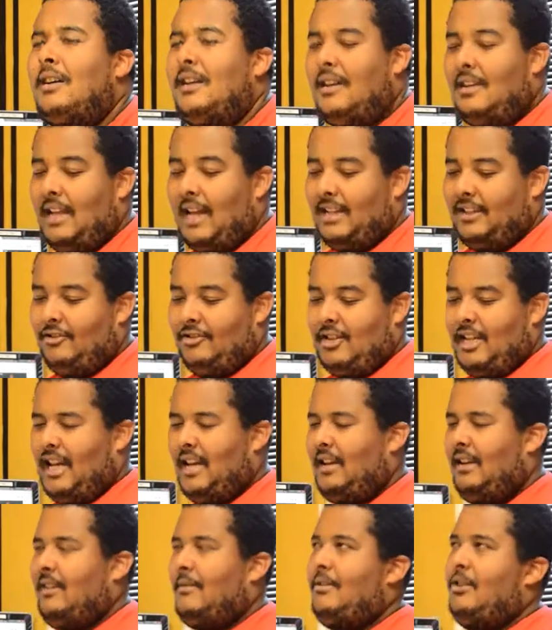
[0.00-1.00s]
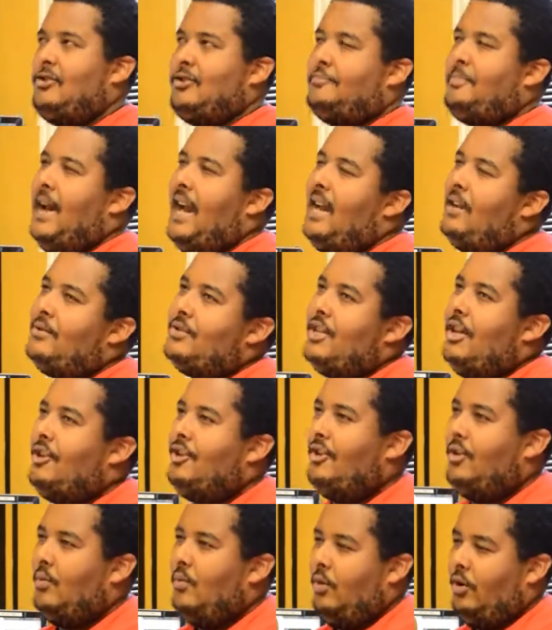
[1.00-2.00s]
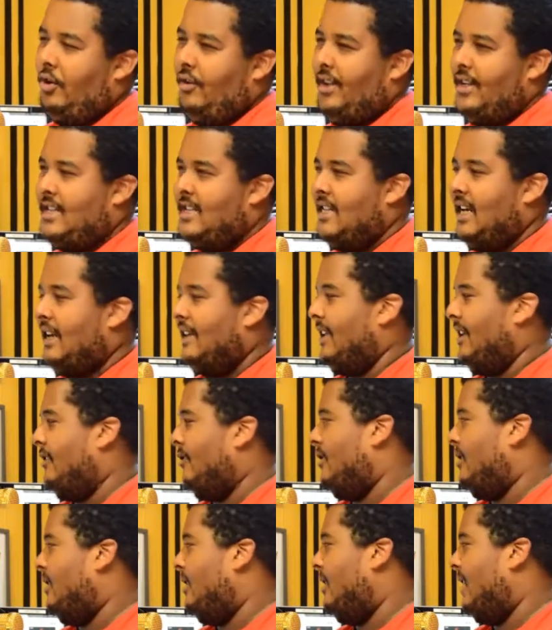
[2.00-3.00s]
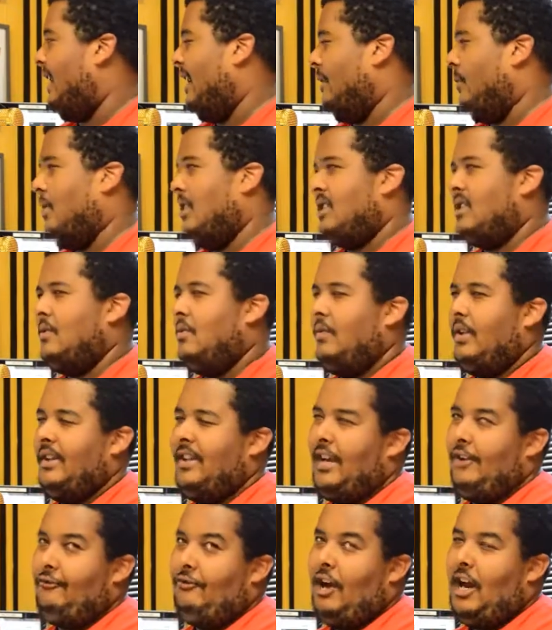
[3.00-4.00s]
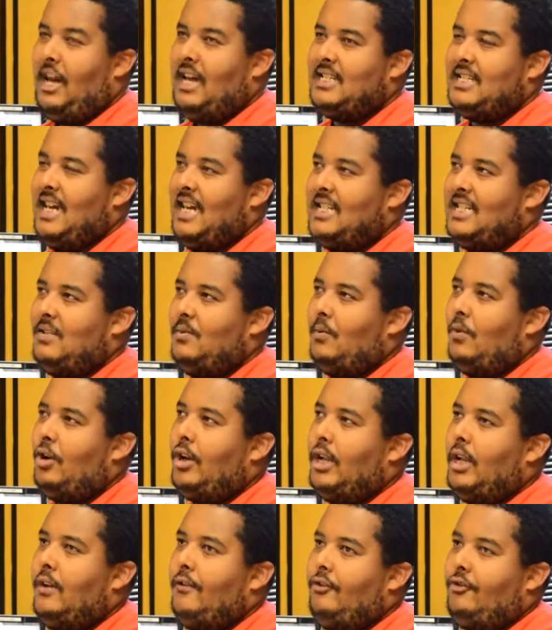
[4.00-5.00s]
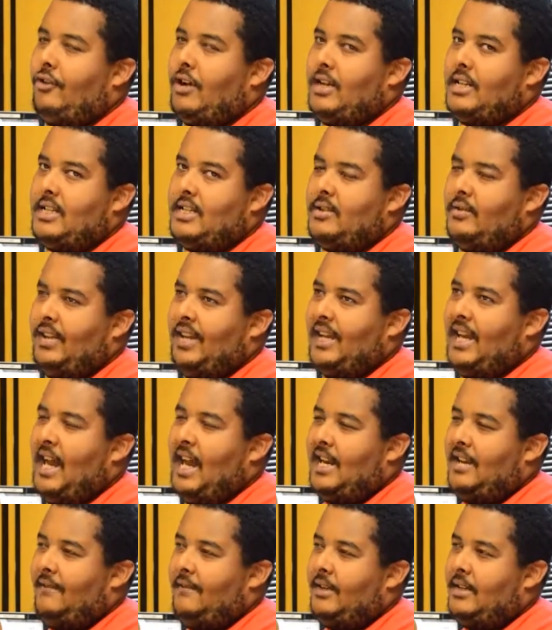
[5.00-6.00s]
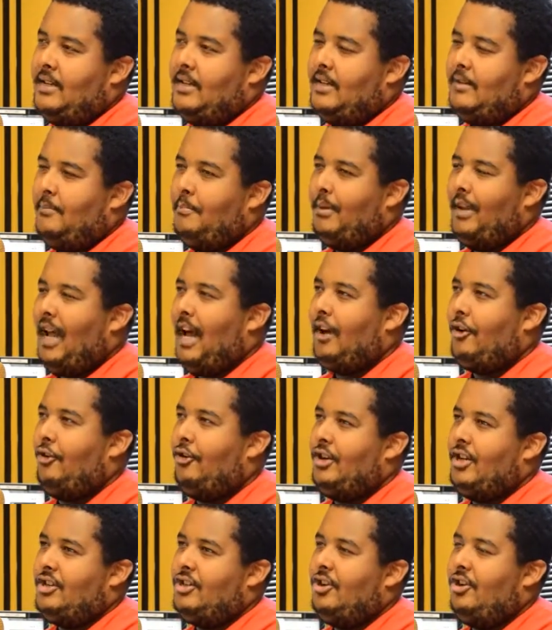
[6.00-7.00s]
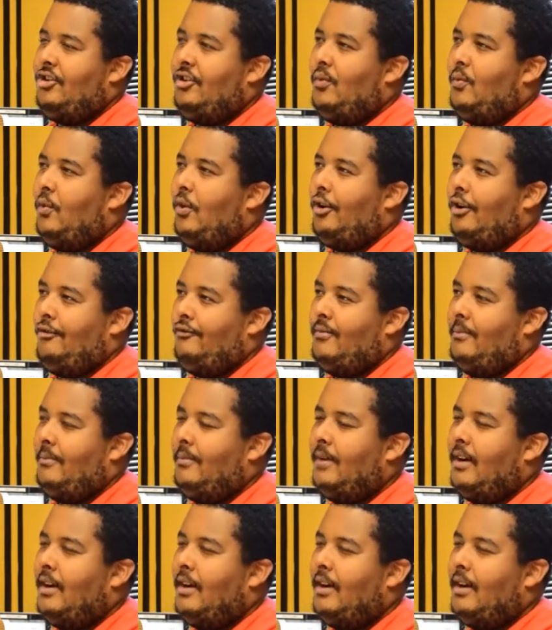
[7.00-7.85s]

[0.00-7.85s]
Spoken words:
There's panels under the water that stay there, and once they rise as the water level rises, so they kind of block or deter the water from,